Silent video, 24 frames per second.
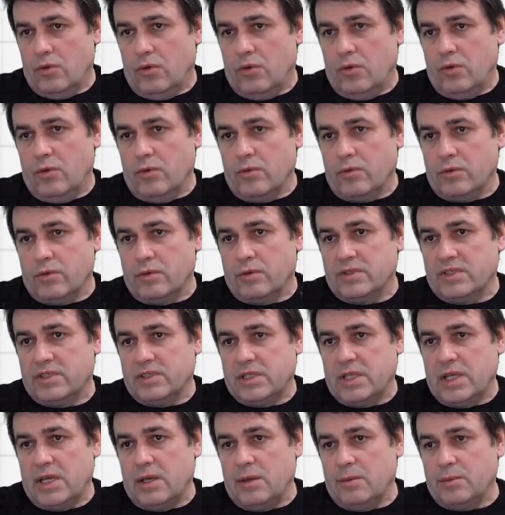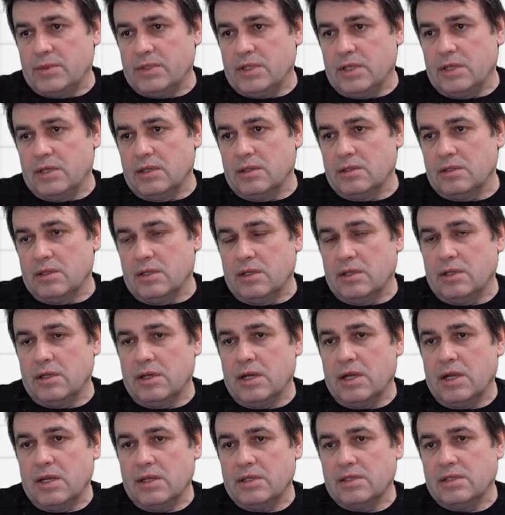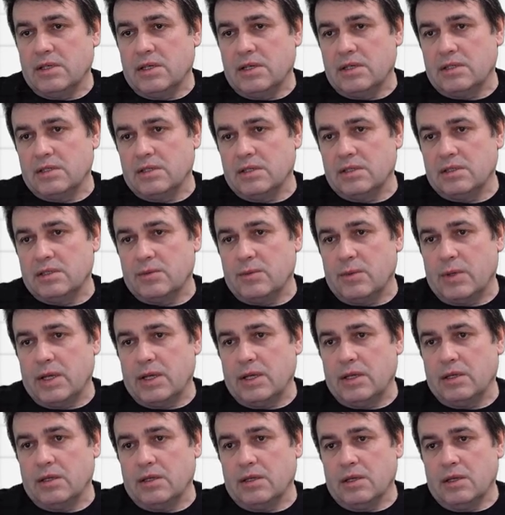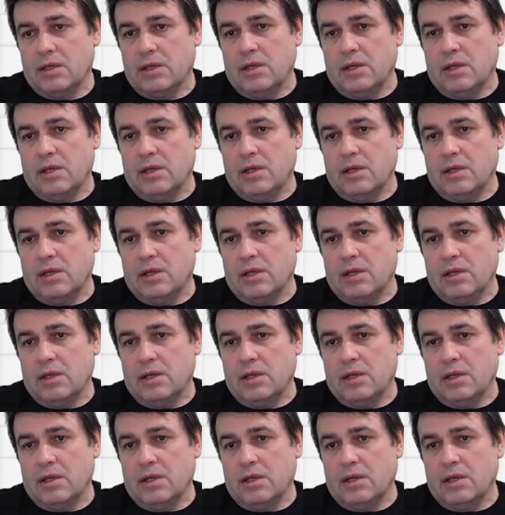oak steps and a riser that's why